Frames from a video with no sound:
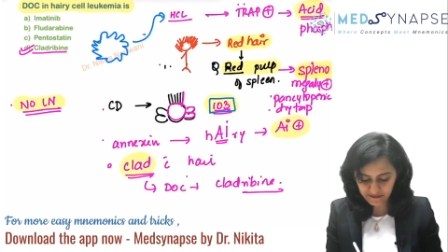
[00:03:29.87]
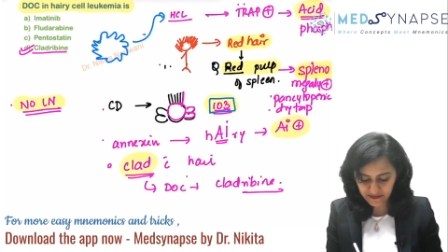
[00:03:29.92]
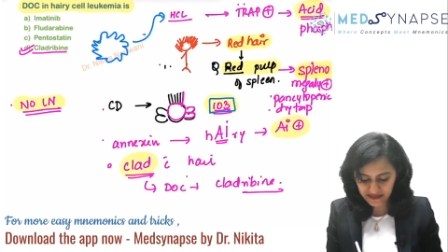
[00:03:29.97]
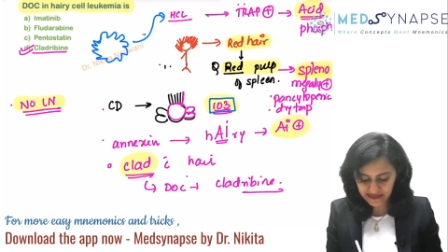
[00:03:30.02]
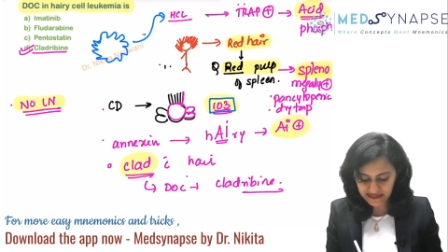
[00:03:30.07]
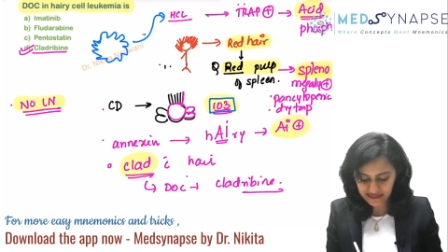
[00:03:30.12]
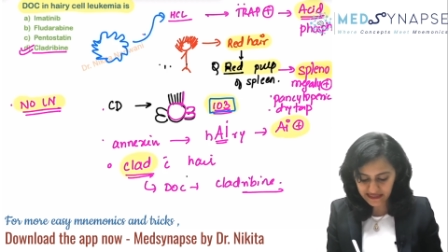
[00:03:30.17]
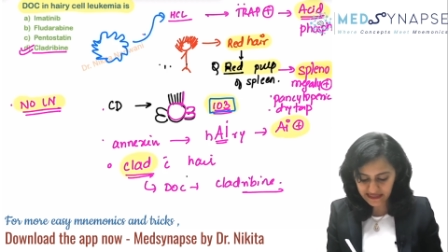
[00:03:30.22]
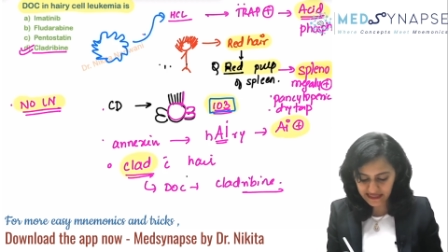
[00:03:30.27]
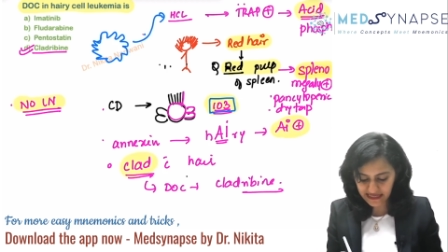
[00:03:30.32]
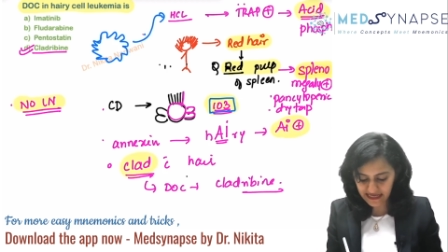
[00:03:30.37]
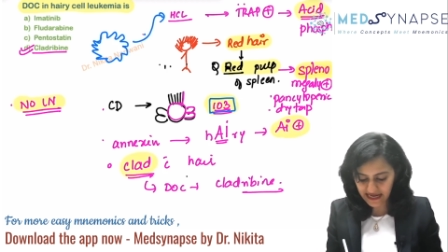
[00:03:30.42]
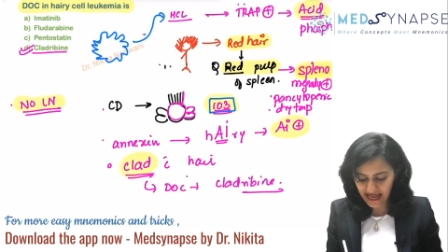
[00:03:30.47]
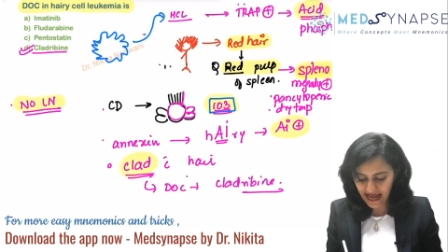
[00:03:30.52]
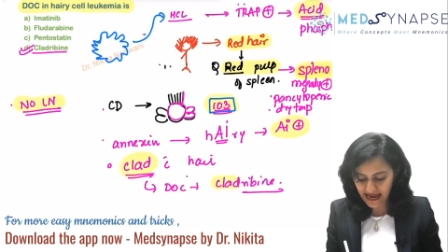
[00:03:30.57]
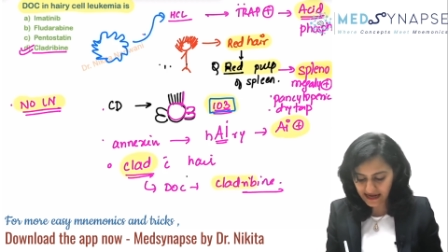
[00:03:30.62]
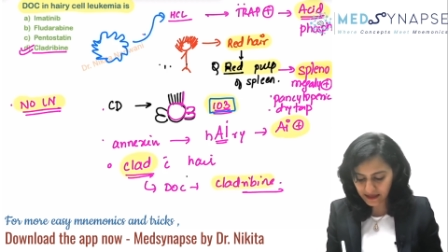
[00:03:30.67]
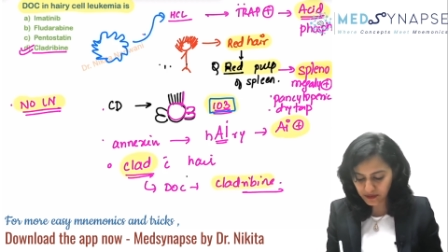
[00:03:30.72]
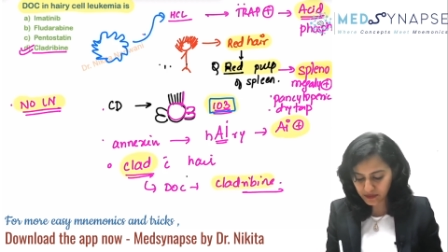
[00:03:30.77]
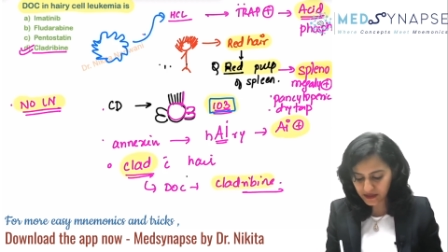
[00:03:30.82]
person
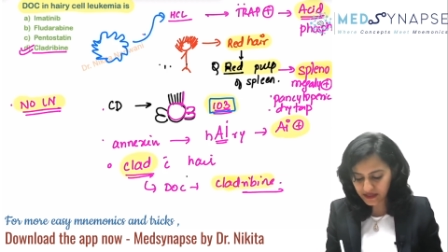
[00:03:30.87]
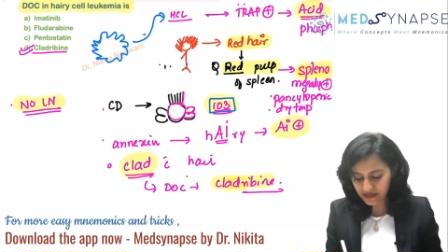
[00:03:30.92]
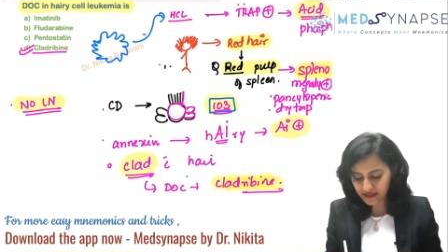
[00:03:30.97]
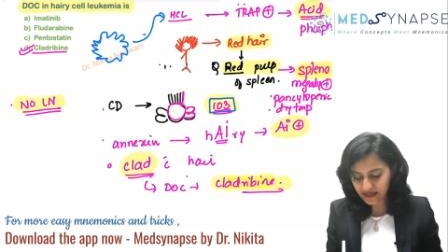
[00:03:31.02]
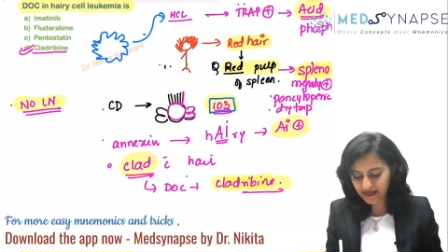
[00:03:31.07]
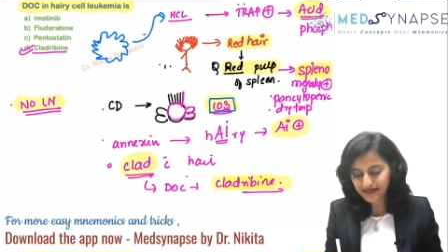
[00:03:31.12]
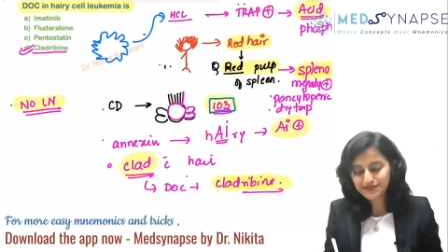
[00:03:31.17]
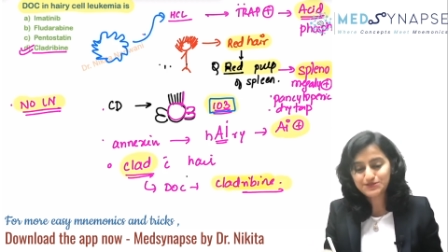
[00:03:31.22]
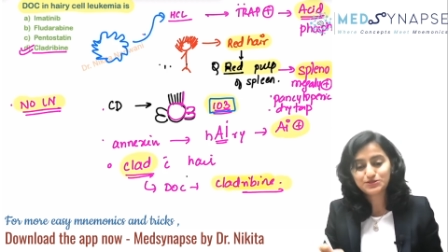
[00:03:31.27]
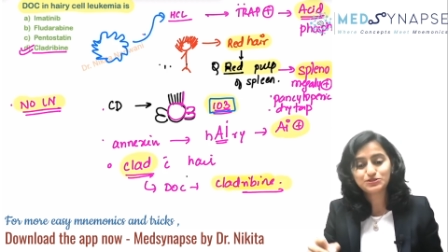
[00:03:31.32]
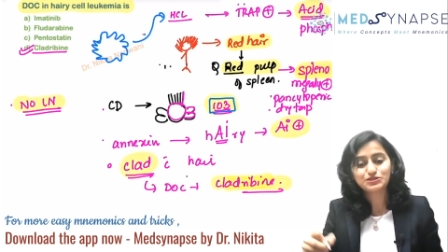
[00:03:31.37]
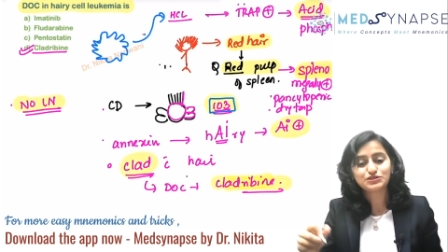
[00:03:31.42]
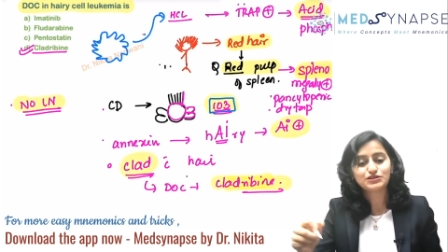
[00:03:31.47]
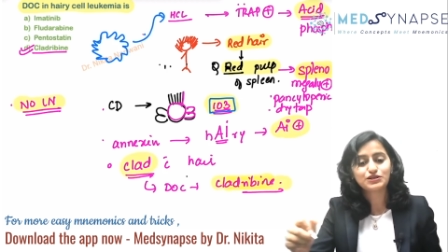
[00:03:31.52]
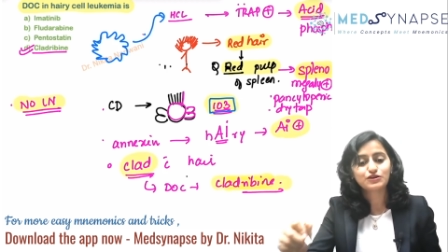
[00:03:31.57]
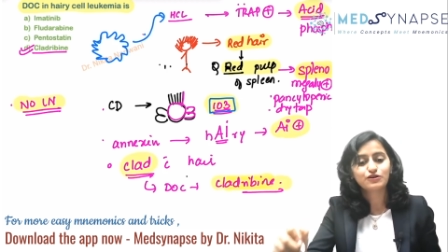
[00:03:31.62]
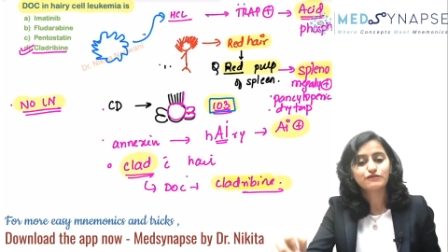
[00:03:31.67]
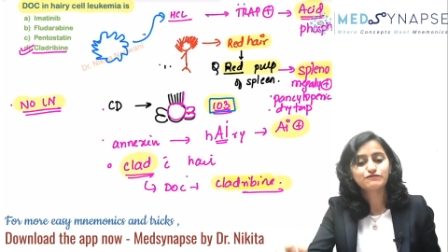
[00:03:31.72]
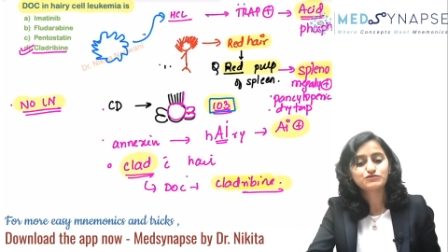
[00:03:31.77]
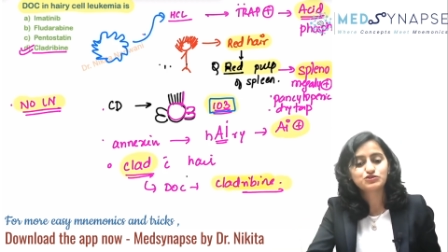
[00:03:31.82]
clad with hair. So the
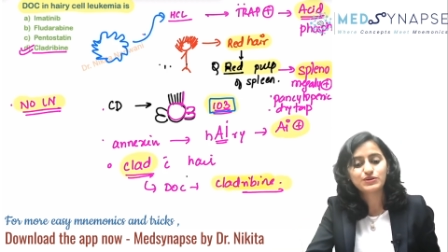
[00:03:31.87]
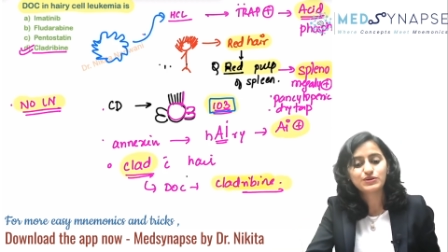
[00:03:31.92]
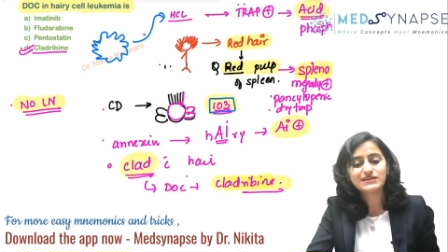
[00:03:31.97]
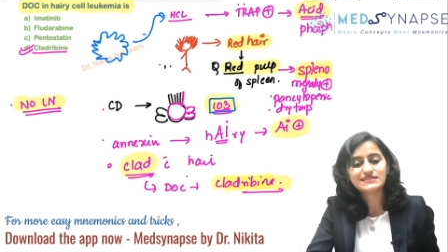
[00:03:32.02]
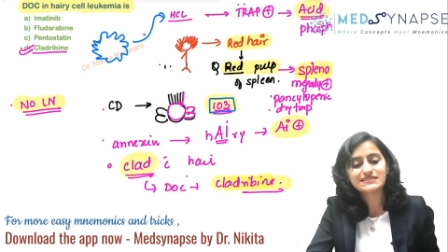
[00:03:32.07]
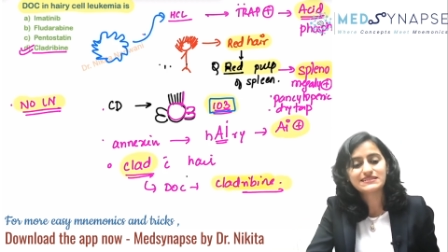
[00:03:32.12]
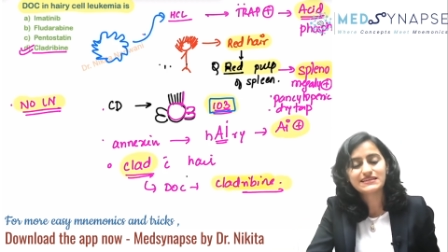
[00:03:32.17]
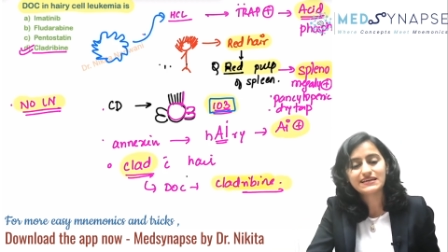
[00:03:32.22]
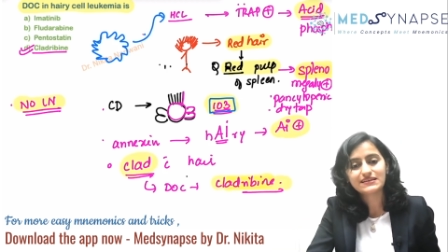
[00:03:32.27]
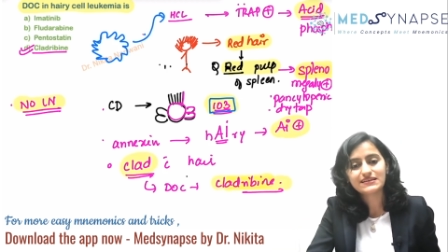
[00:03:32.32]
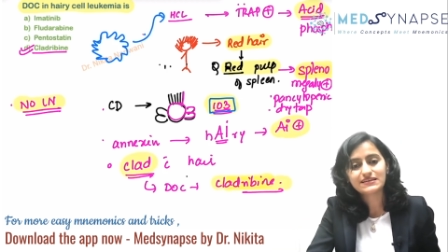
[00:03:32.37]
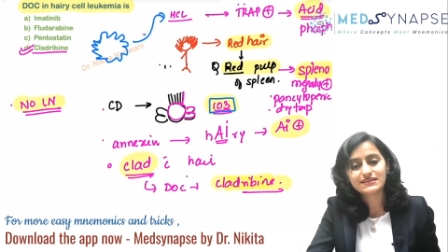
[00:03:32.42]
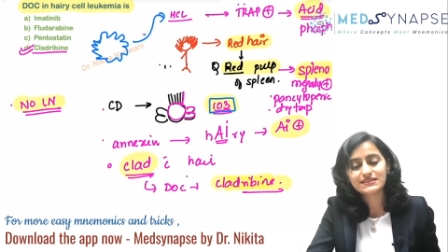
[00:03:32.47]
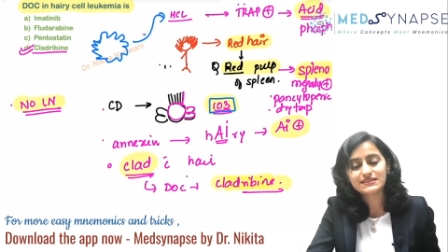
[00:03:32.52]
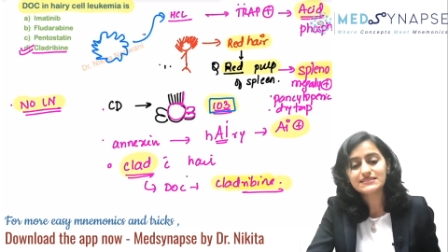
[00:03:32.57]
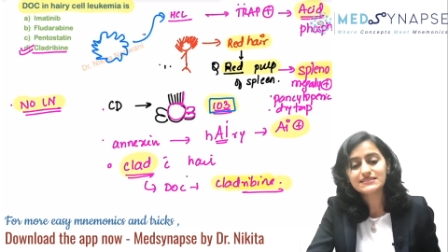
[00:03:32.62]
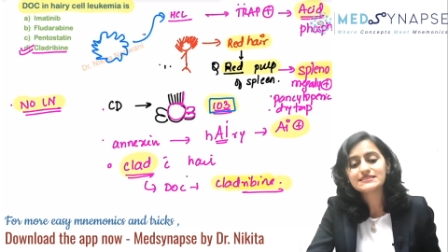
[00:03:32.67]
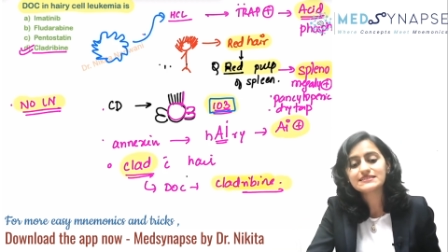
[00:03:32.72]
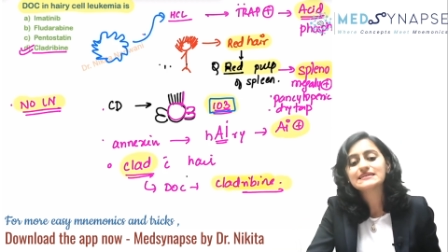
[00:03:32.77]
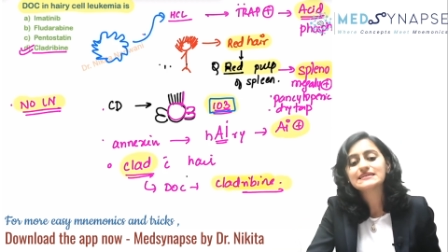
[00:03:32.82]
drug of choice there
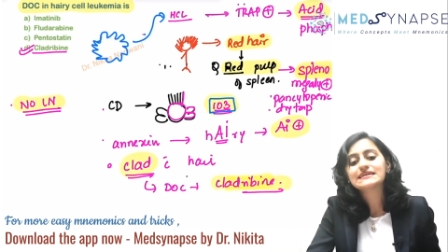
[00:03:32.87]
is